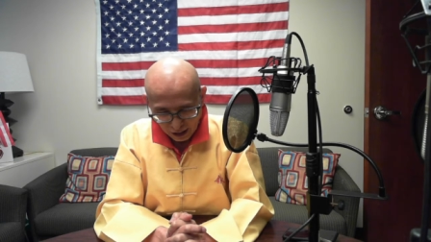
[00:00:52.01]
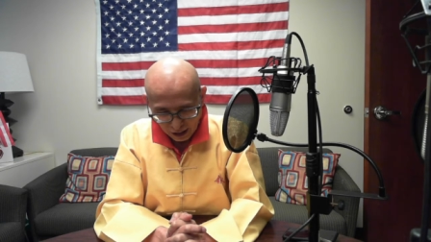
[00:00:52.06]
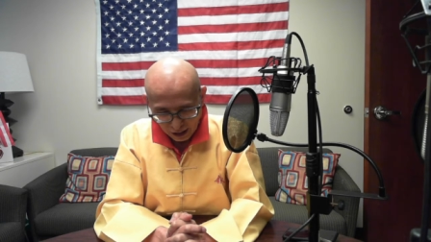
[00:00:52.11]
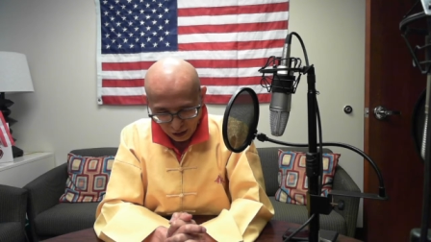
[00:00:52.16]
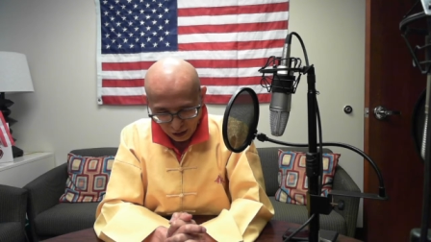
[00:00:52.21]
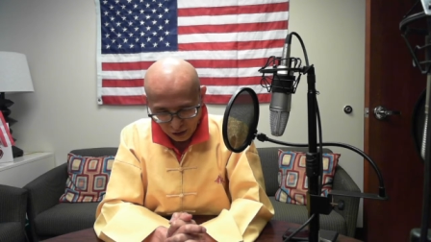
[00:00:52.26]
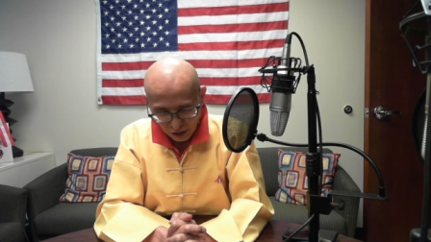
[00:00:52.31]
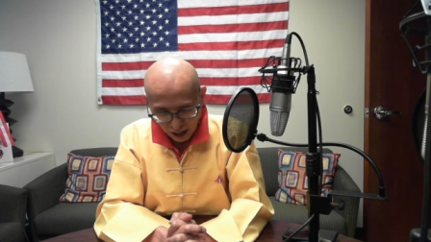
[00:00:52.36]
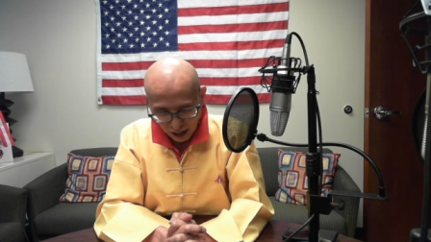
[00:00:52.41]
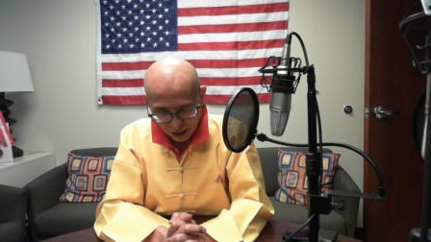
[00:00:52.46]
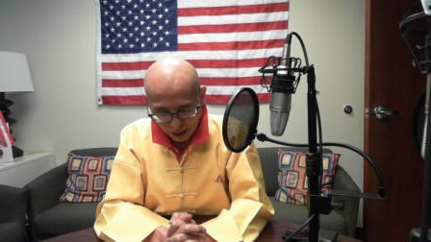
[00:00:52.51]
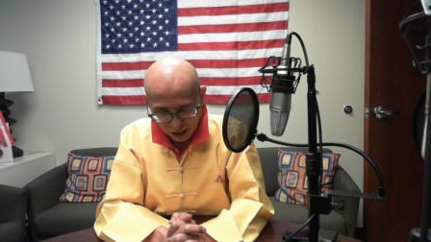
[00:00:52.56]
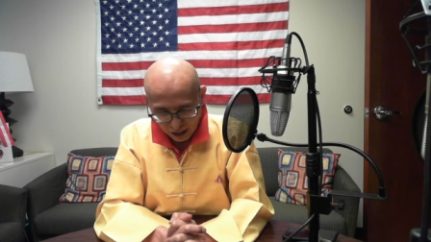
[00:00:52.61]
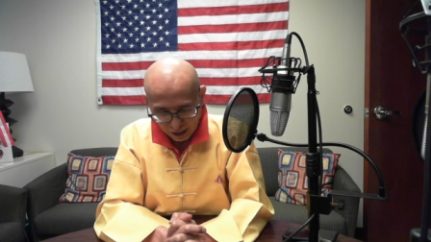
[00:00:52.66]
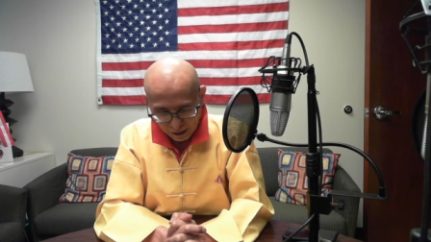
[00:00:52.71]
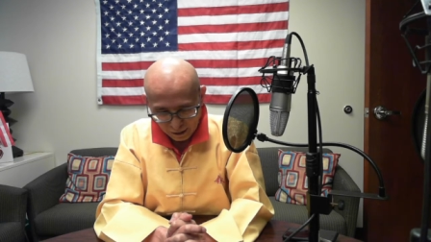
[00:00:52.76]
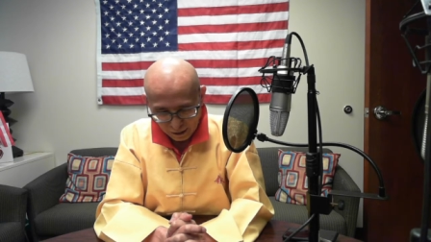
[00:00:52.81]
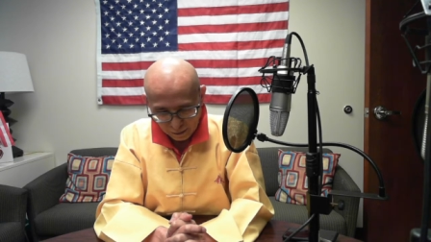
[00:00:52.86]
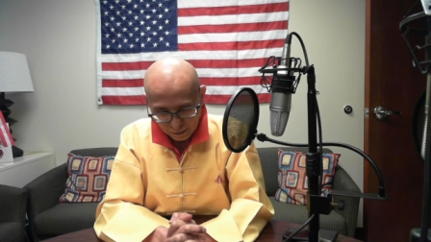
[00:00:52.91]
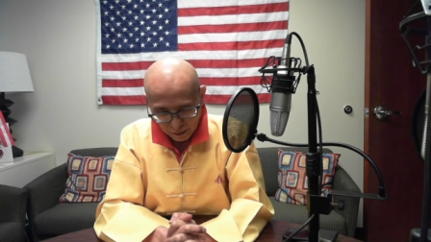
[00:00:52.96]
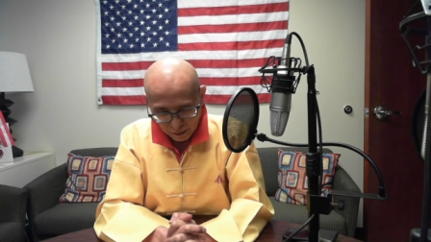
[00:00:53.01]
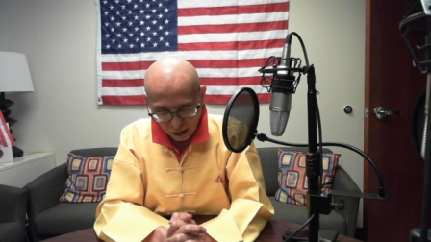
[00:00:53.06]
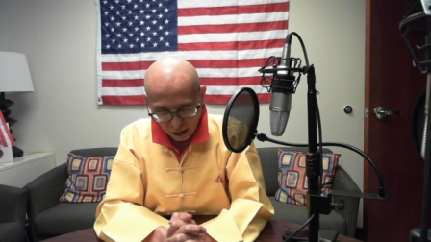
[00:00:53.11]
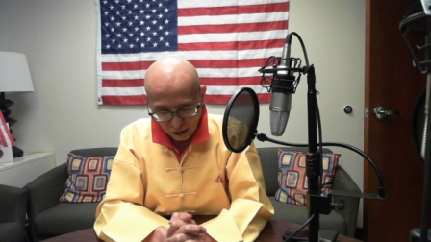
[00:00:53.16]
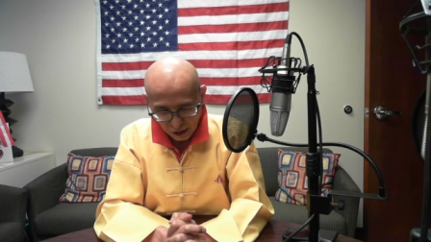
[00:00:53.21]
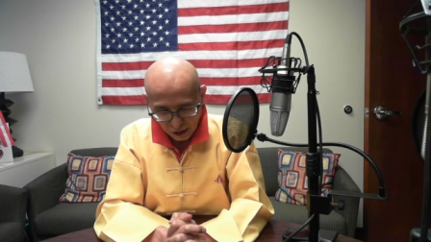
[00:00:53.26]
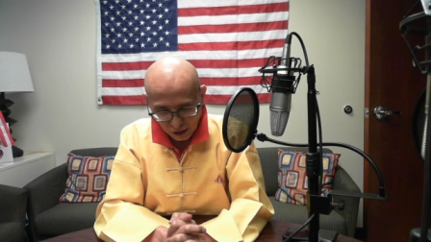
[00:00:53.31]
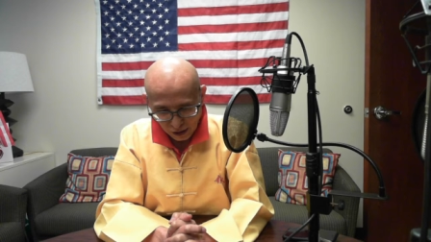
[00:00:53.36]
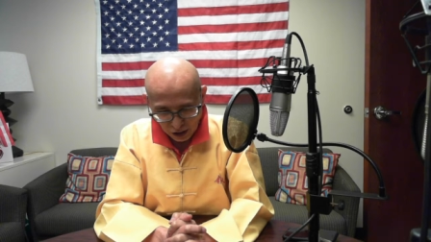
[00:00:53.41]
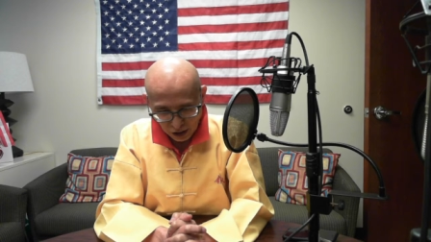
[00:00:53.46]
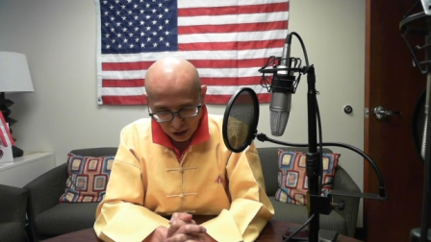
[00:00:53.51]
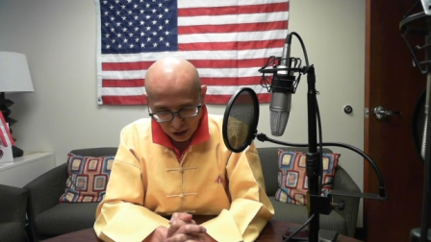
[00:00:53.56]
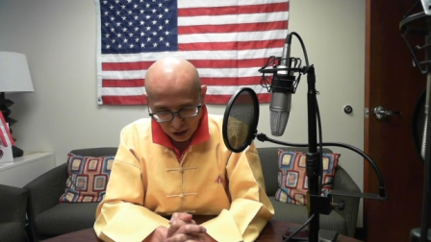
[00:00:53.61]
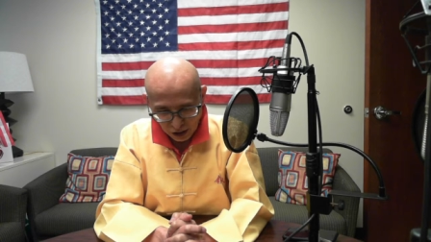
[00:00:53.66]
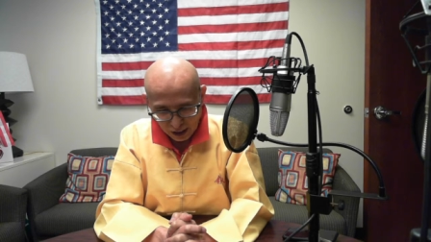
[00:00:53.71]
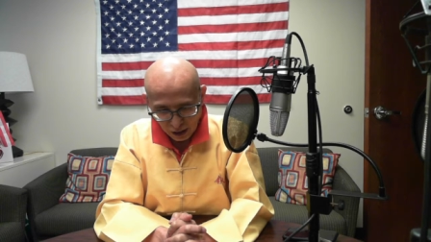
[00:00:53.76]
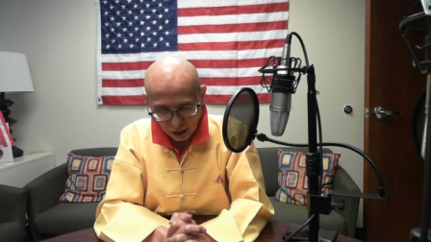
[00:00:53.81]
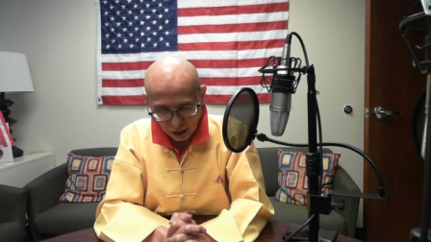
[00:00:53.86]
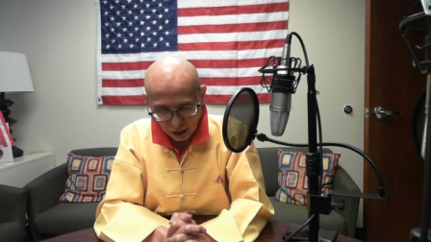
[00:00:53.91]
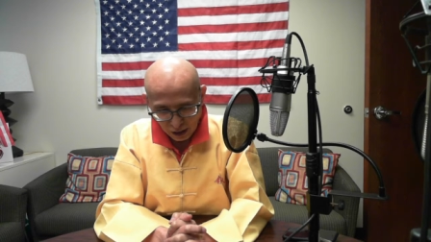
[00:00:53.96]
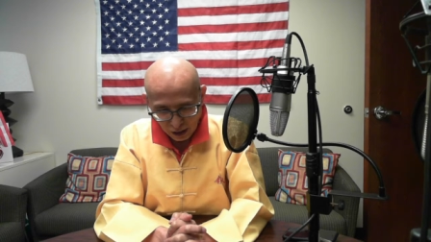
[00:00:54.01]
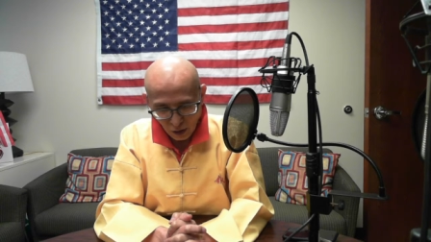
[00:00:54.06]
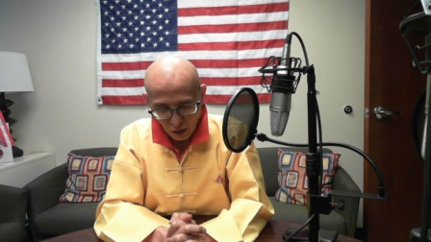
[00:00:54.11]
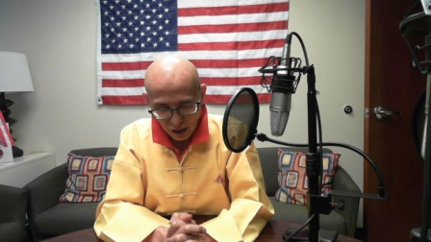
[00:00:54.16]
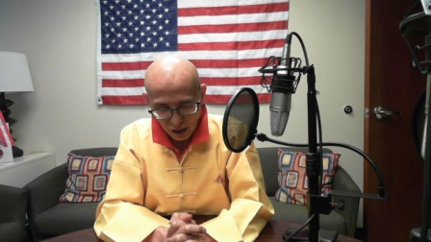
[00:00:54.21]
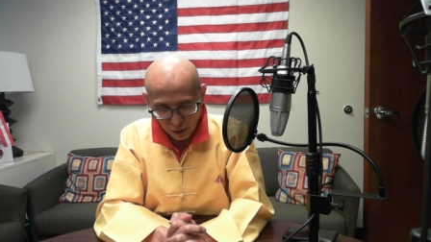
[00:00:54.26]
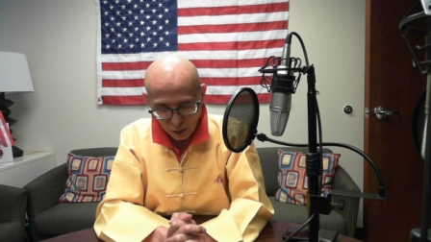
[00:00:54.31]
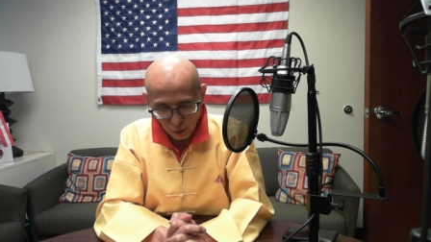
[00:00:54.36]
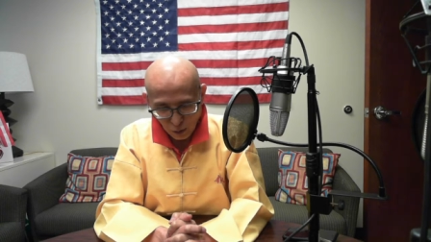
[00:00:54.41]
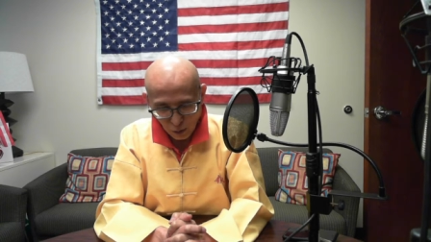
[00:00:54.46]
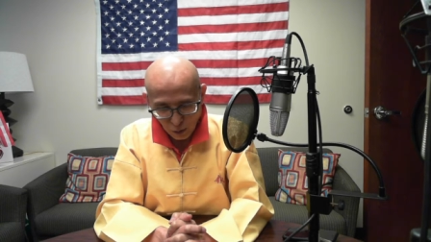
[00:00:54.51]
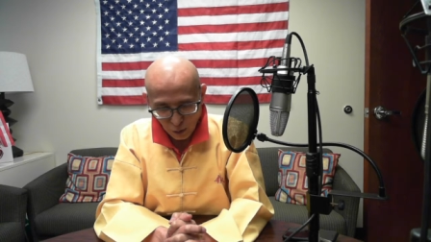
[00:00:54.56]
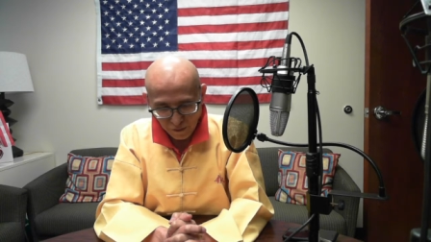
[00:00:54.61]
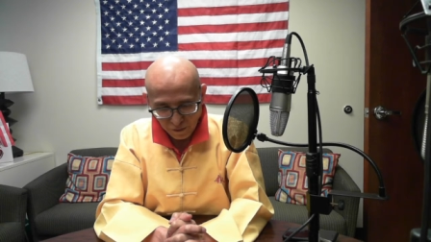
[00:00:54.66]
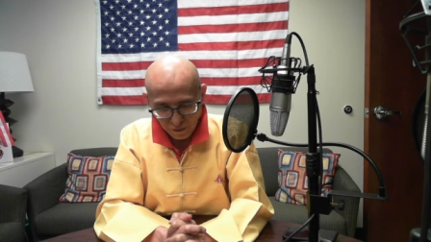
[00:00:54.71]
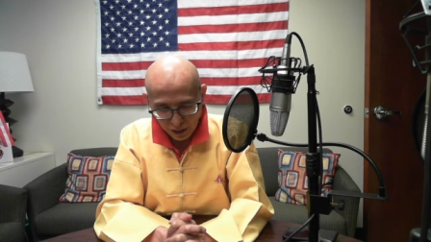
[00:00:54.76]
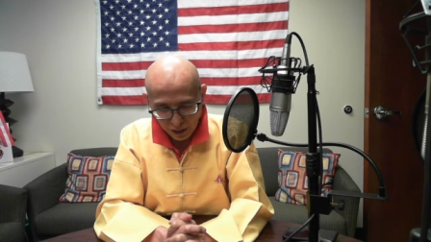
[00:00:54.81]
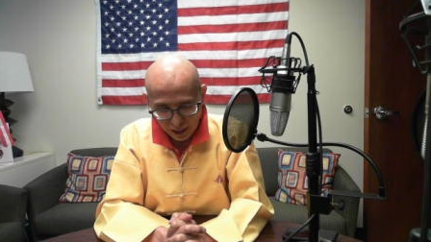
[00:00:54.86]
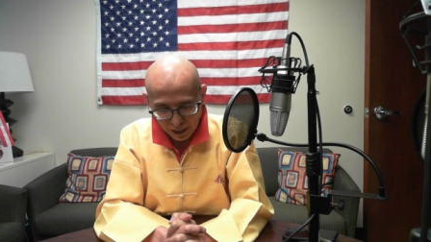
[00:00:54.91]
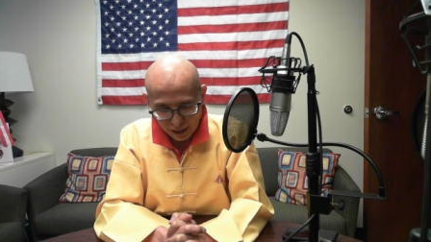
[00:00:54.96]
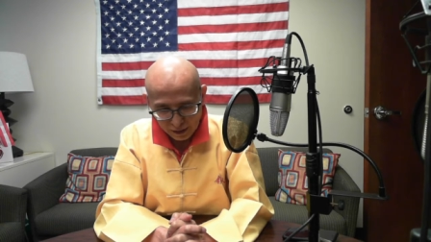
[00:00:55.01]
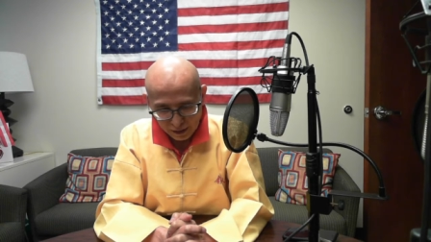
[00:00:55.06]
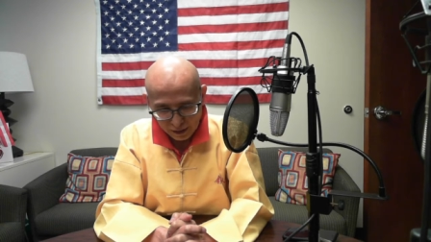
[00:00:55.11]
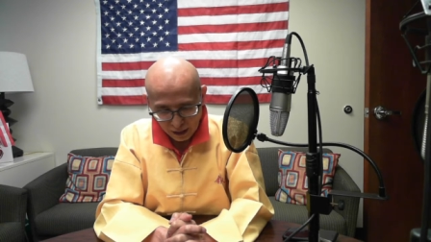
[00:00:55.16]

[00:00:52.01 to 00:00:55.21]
how that uncertainty, how that wavering,